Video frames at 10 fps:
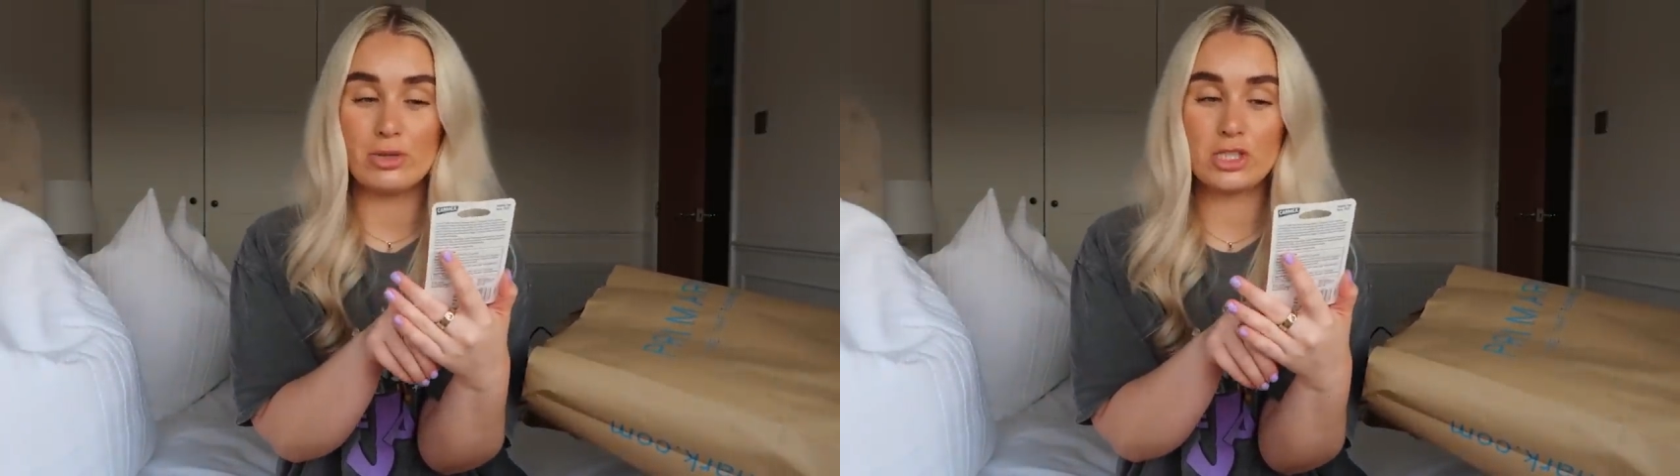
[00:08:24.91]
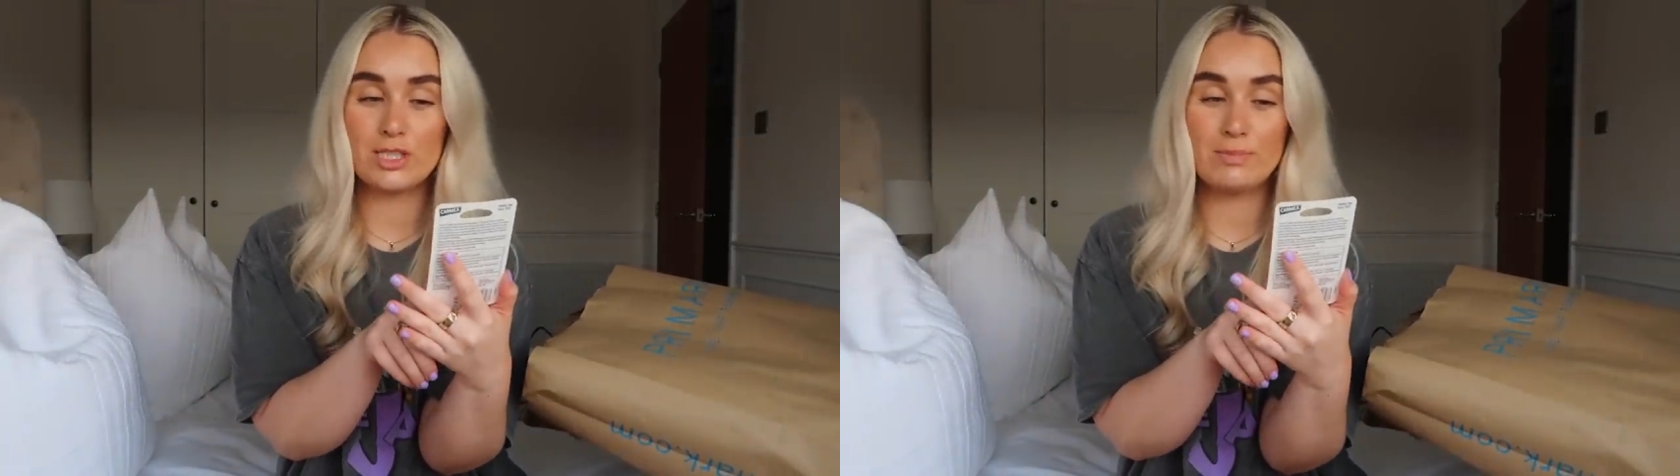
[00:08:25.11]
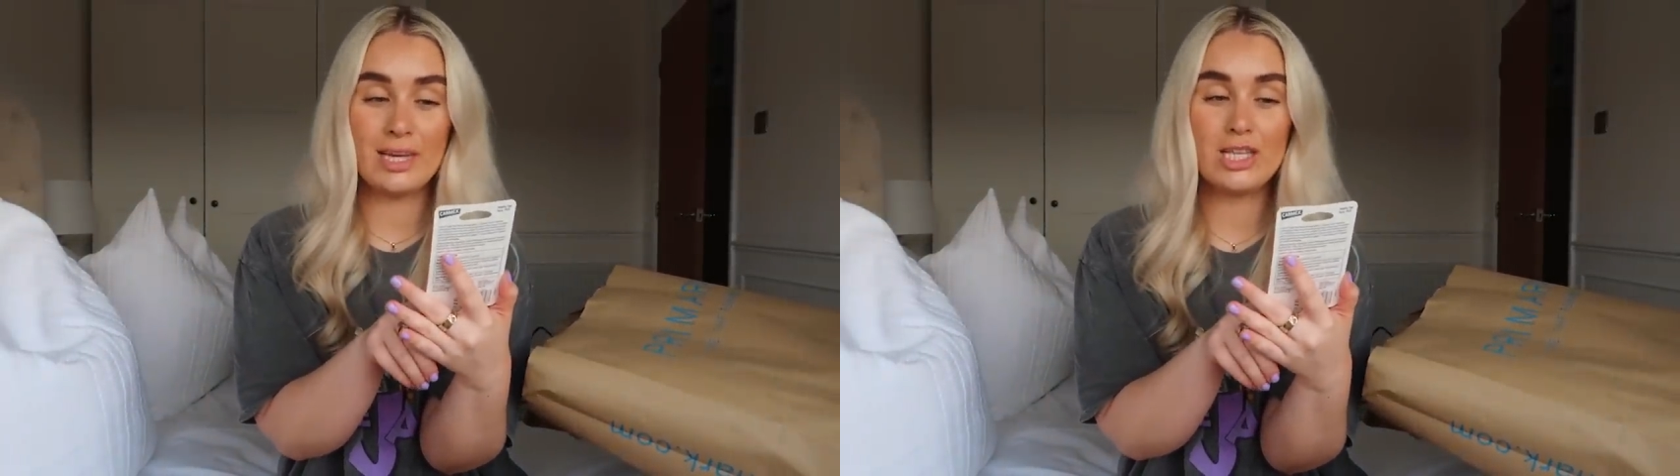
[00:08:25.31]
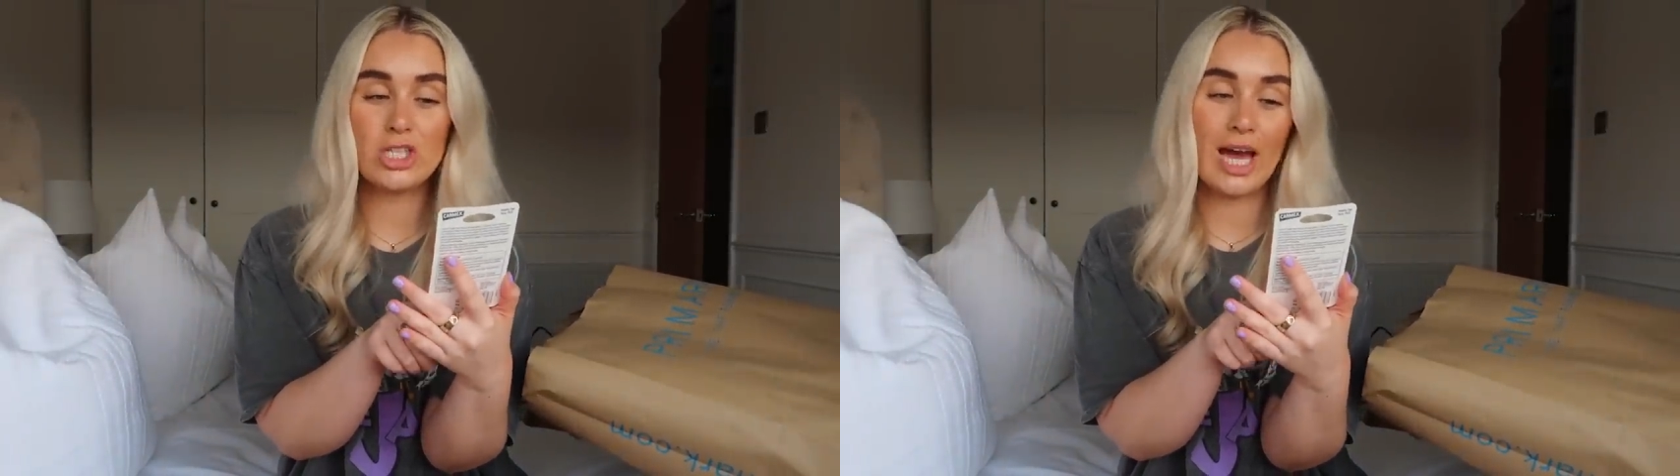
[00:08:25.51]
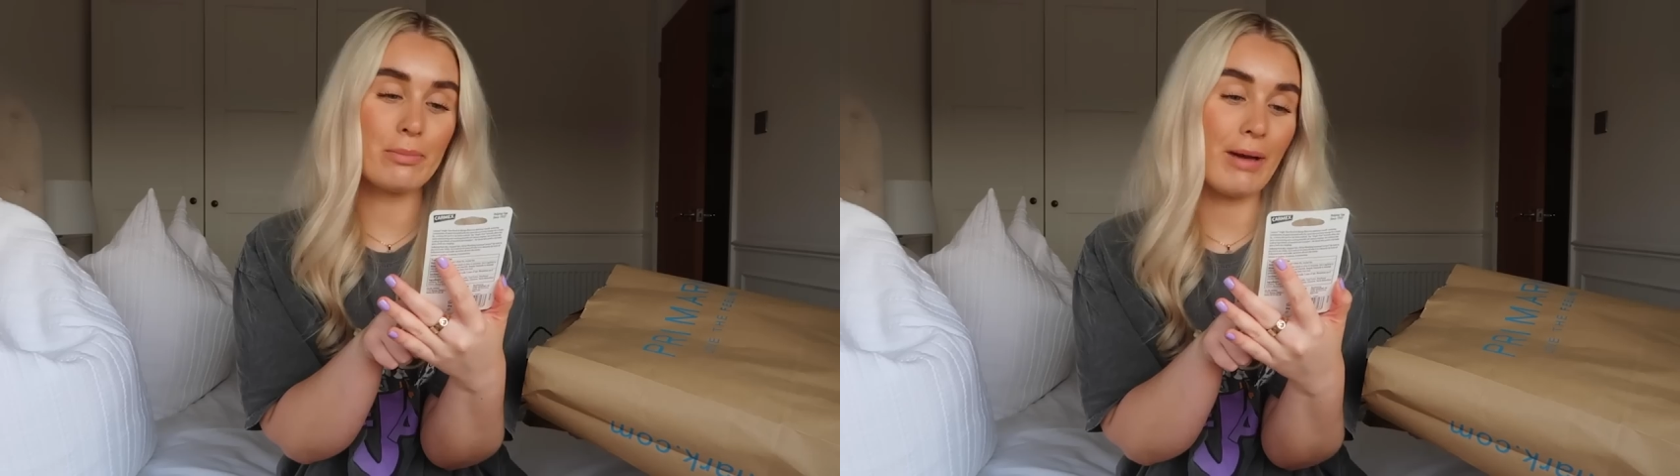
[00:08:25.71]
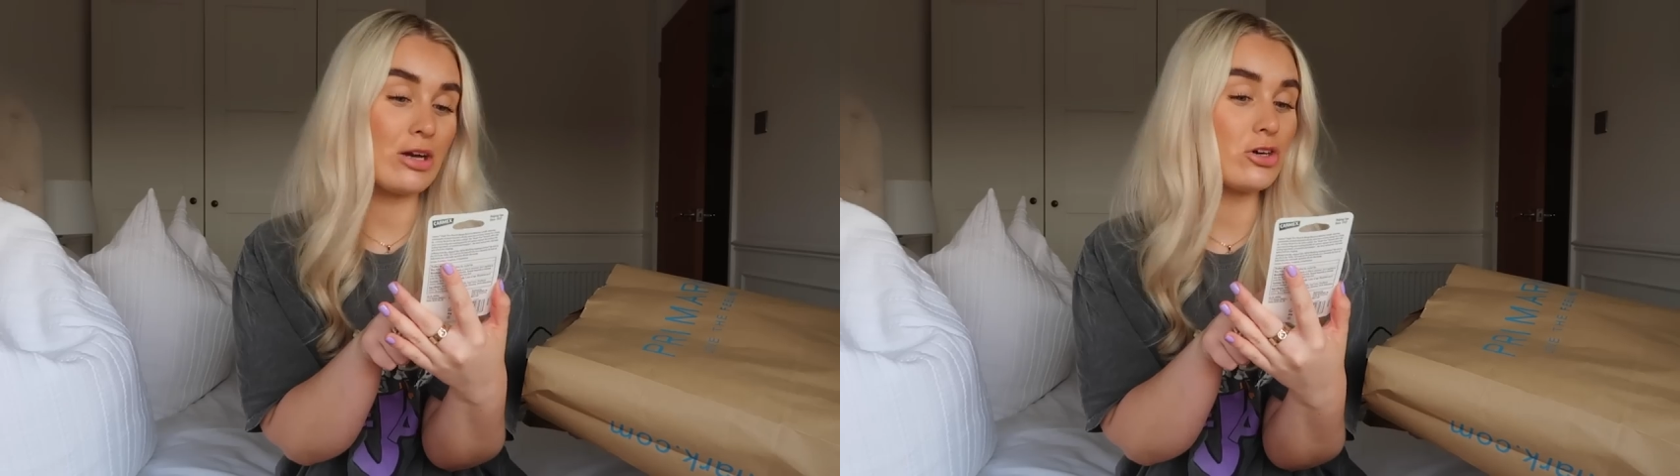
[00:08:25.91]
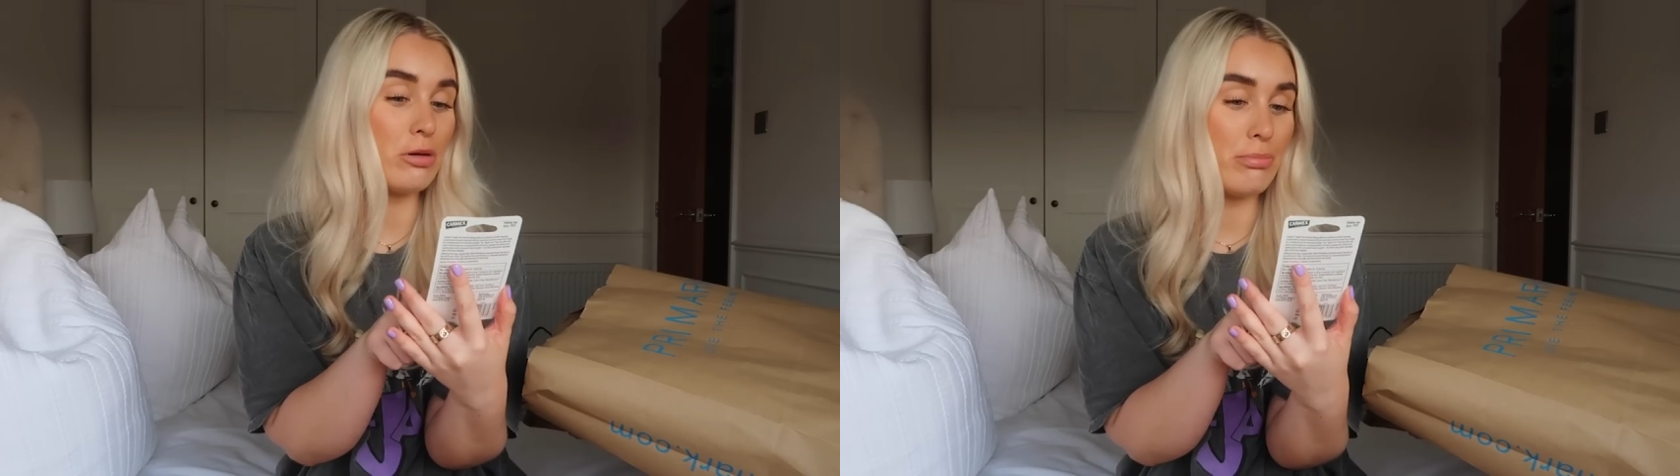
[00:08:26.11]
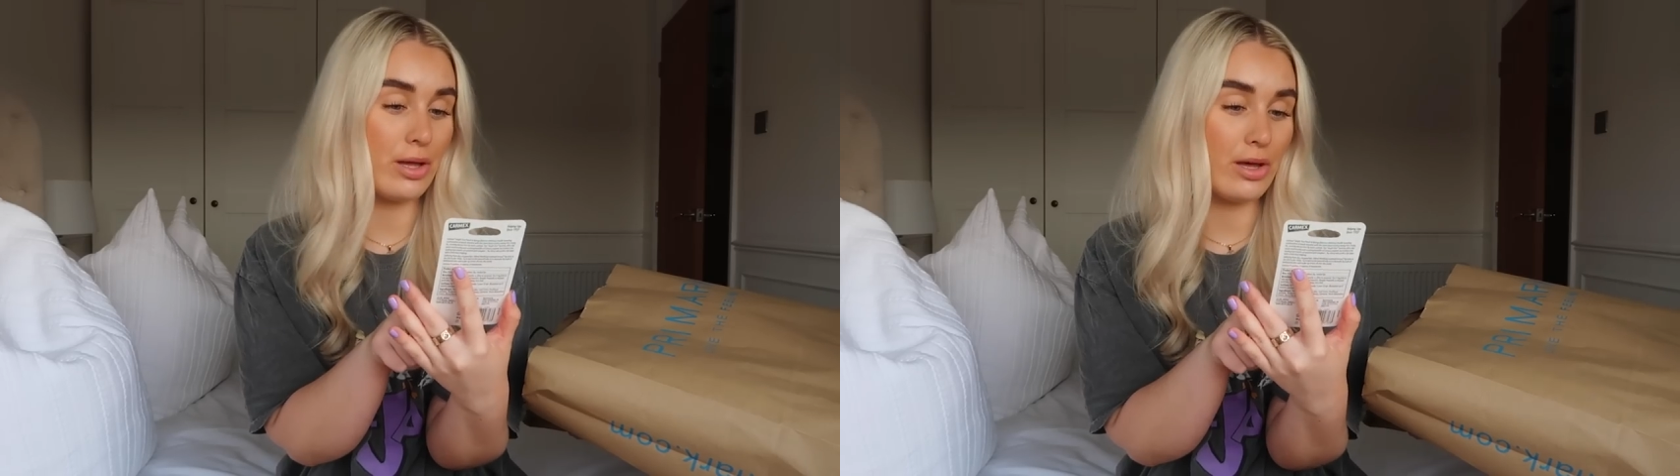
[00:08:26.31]
which is Peach and
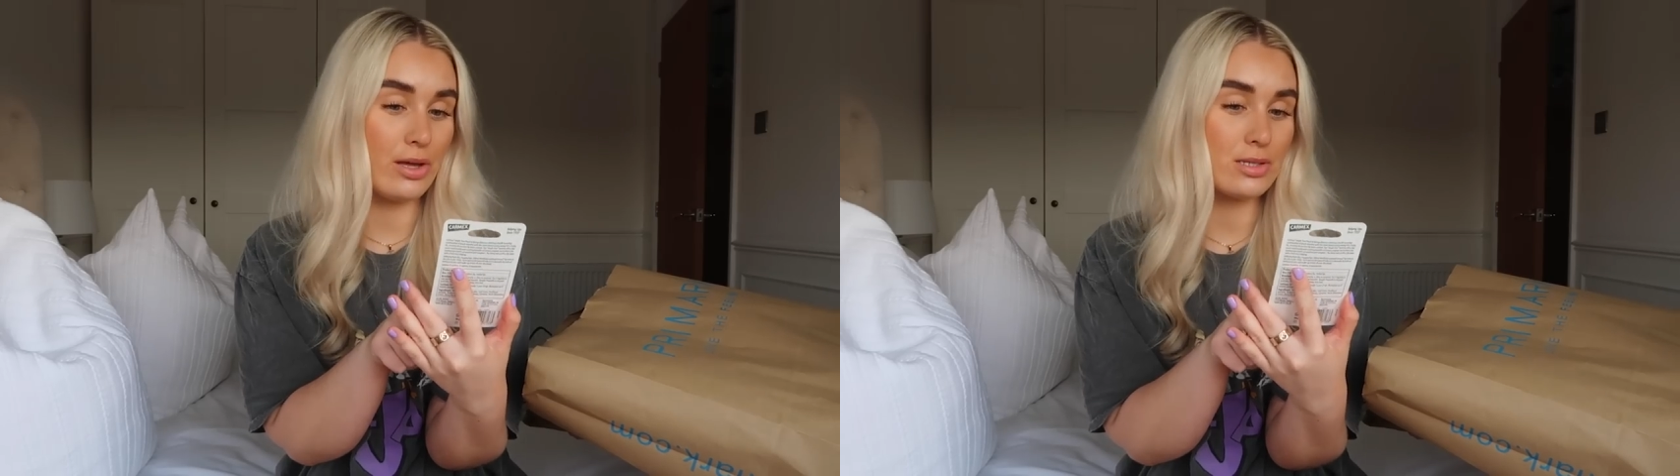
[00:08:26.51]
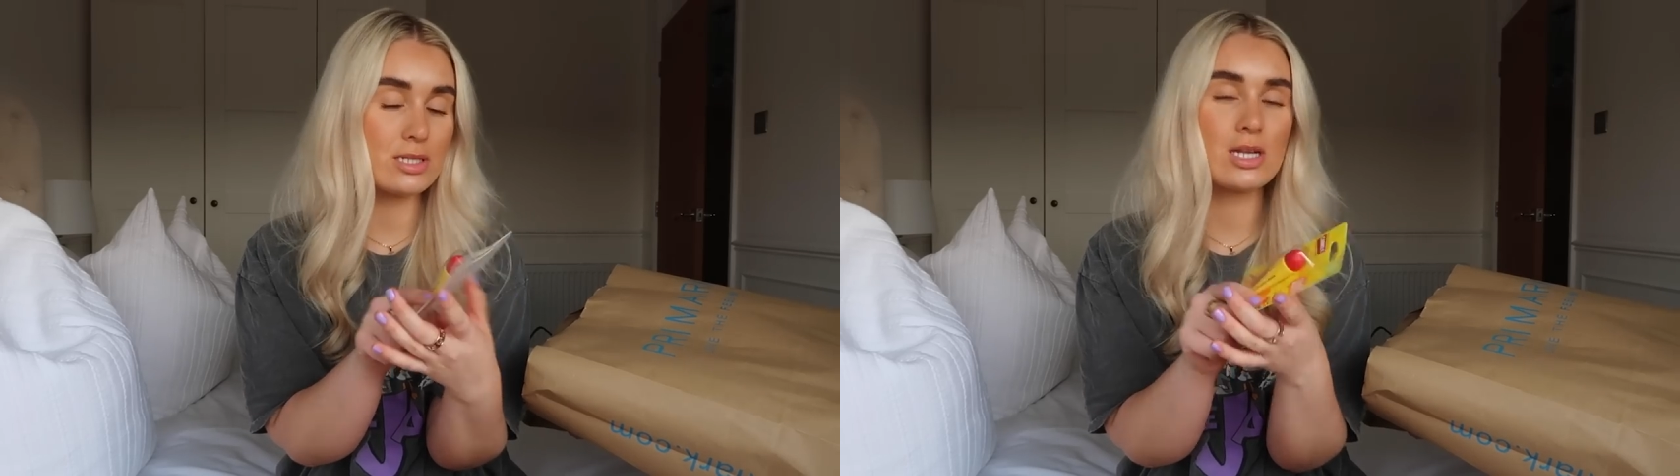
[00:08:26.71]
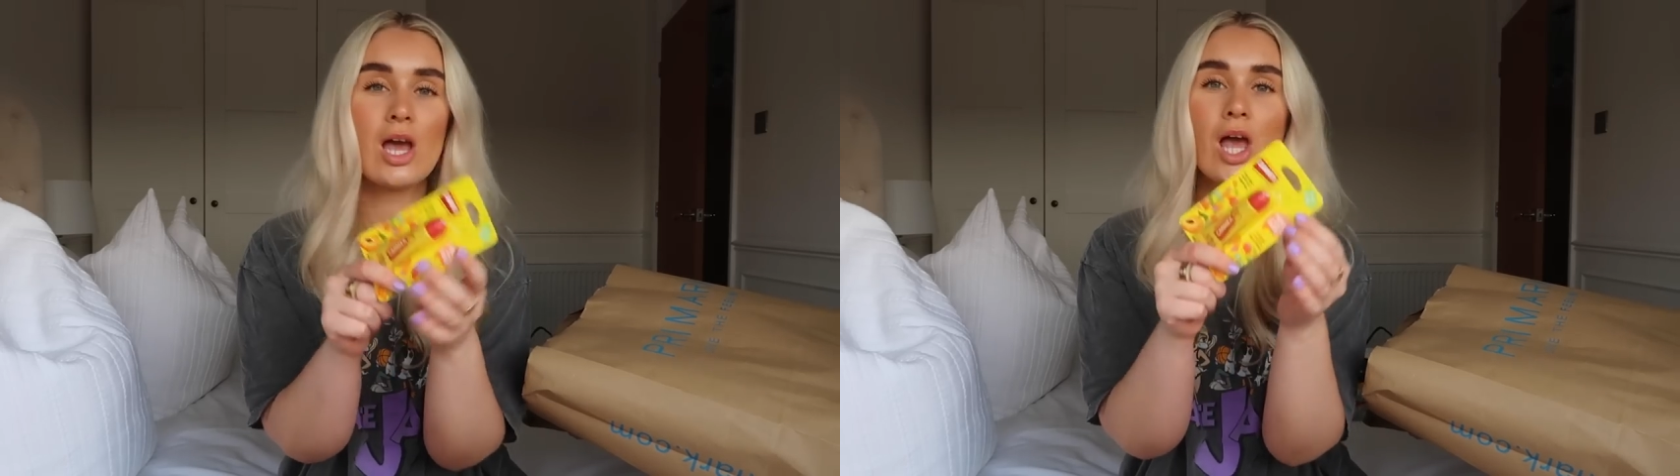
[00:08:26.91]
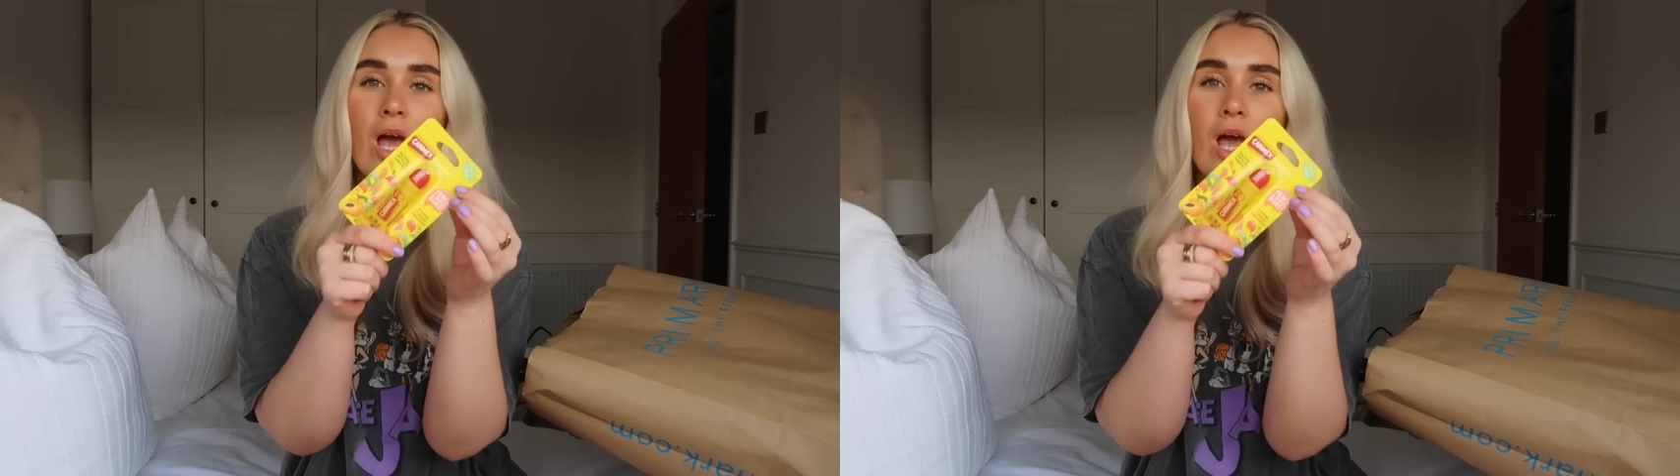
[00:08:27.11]
Mango Burst